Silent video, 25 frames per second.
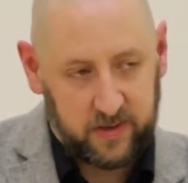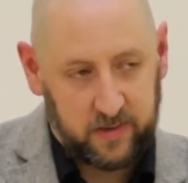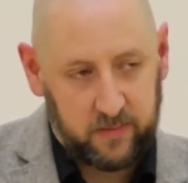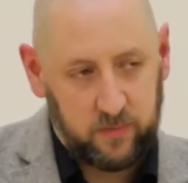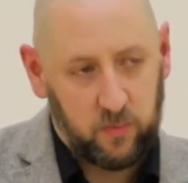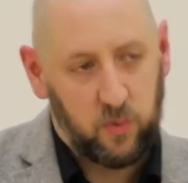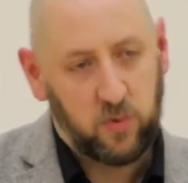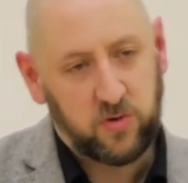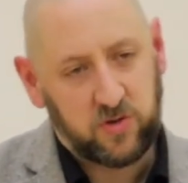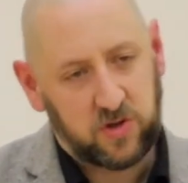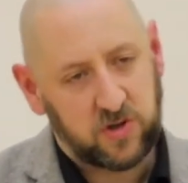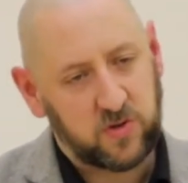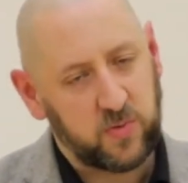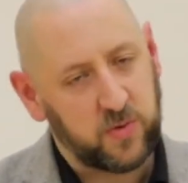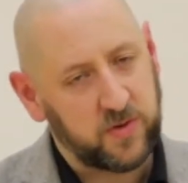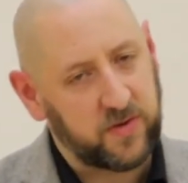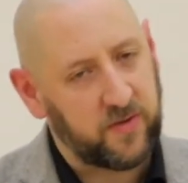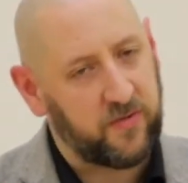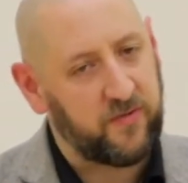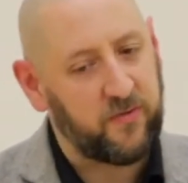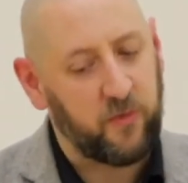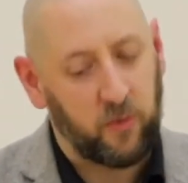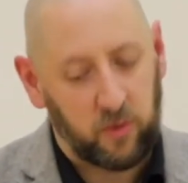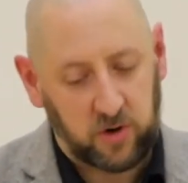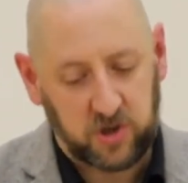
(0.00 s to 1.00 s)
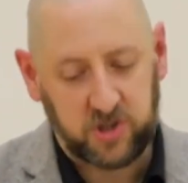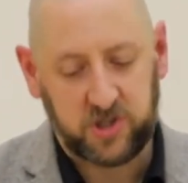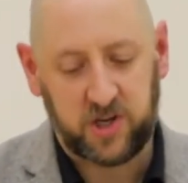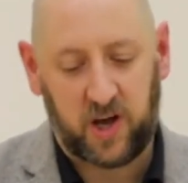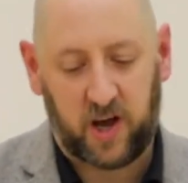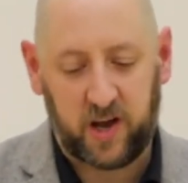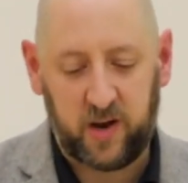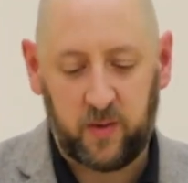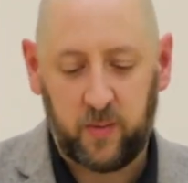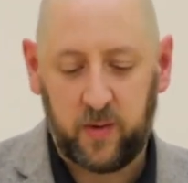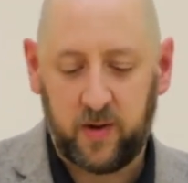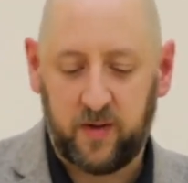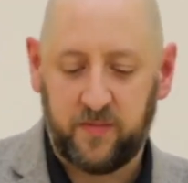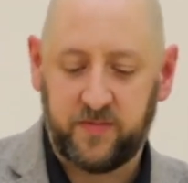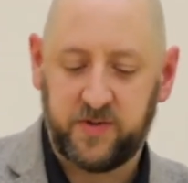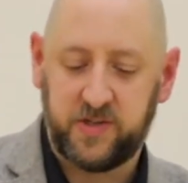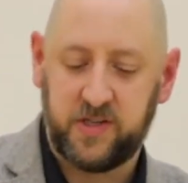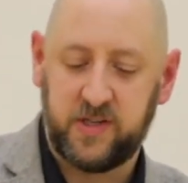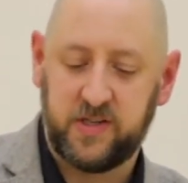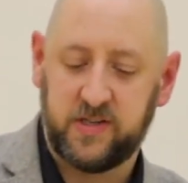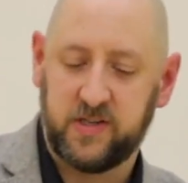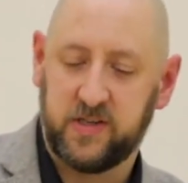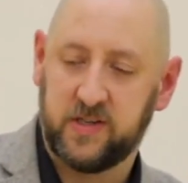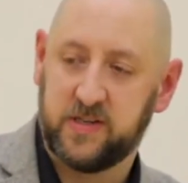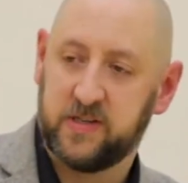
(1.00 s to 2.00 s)
Moses was a foreshadowing of
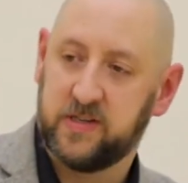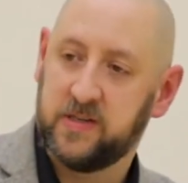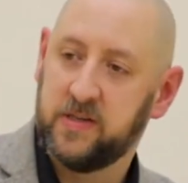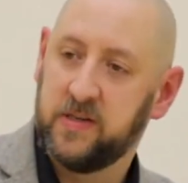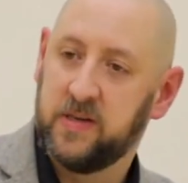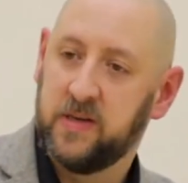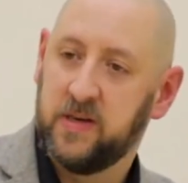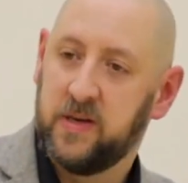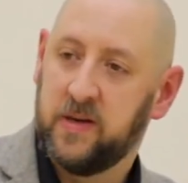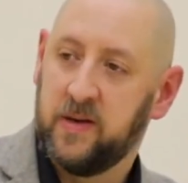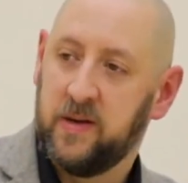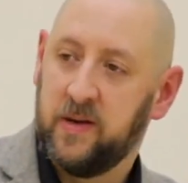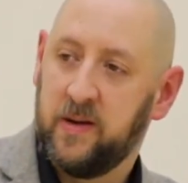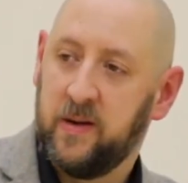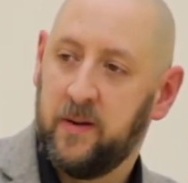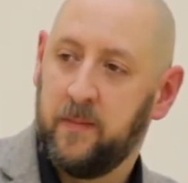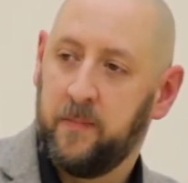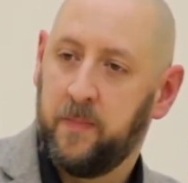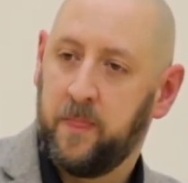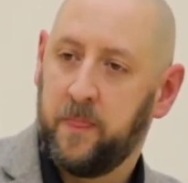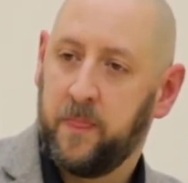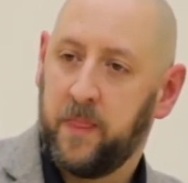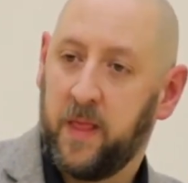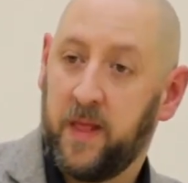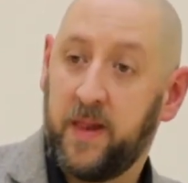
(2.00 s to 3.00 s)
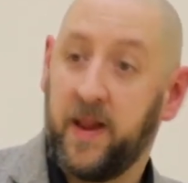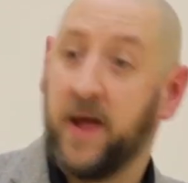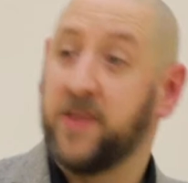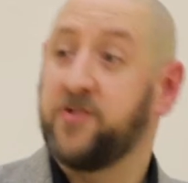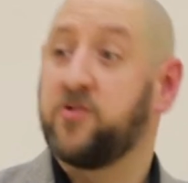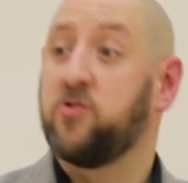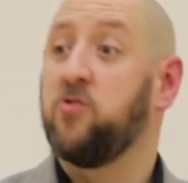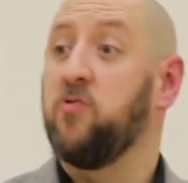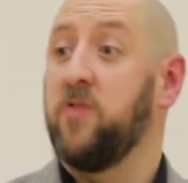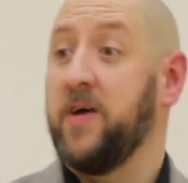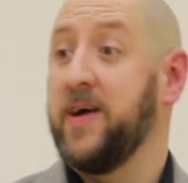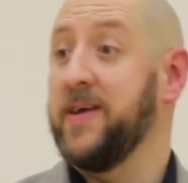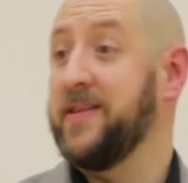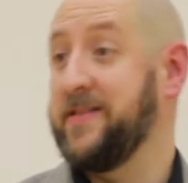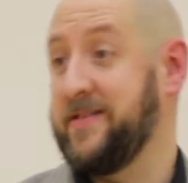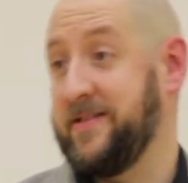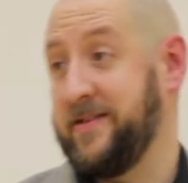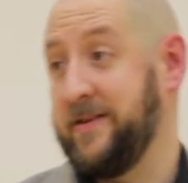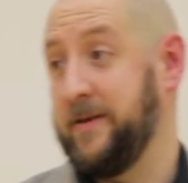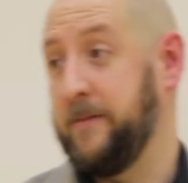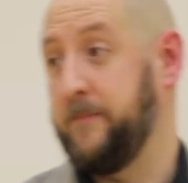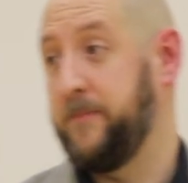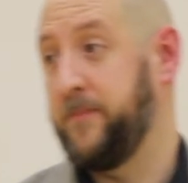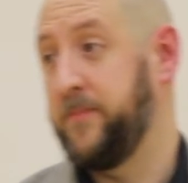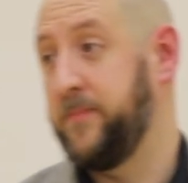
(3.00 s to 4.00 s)
Jesus. And that's
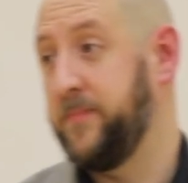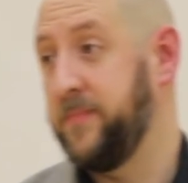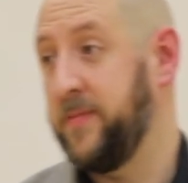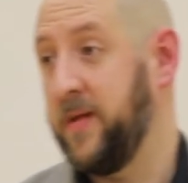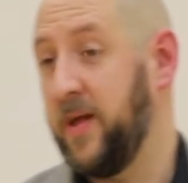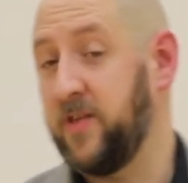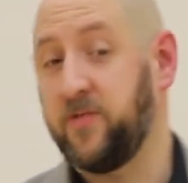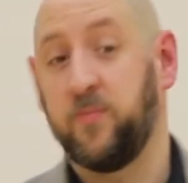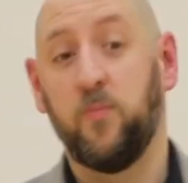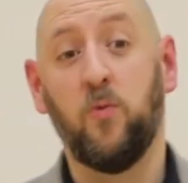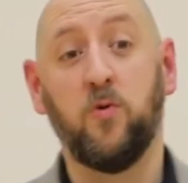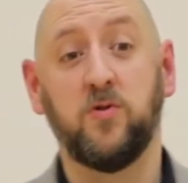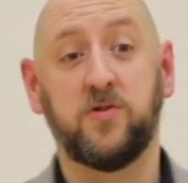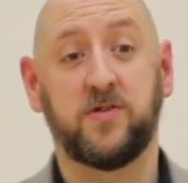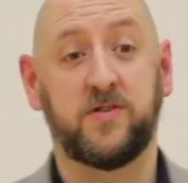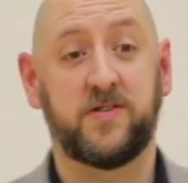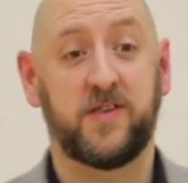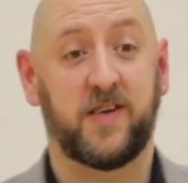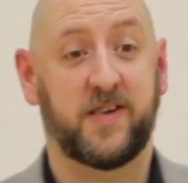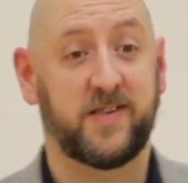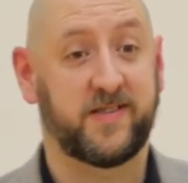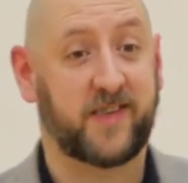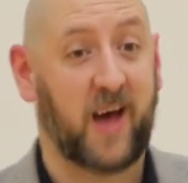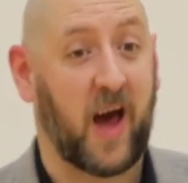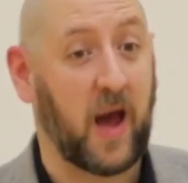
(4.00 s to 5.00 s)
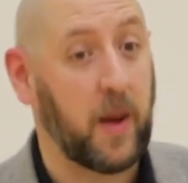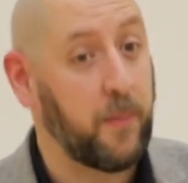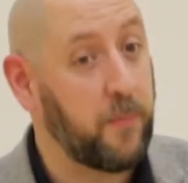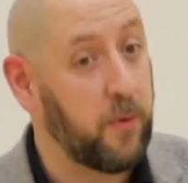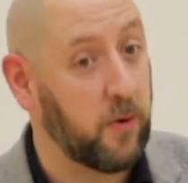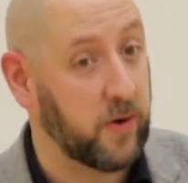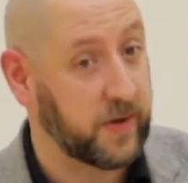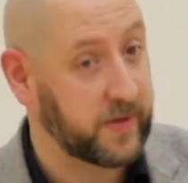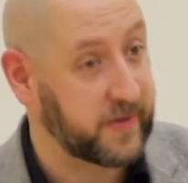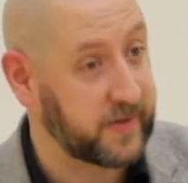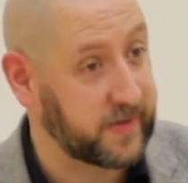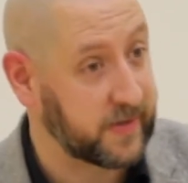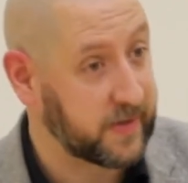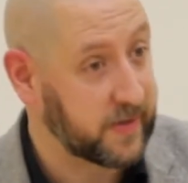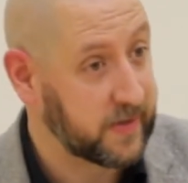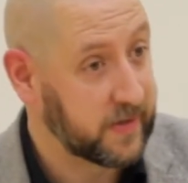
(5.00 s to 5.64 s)
great. That's Moses at his high point.